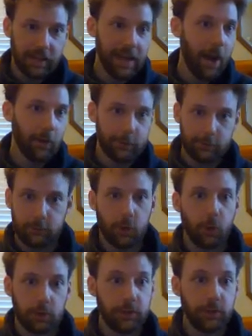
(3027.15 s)
and now it's
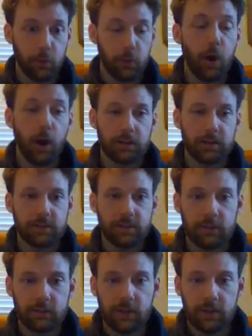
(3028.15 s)
totally the wrong
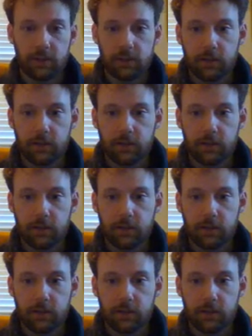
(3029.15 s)
decision.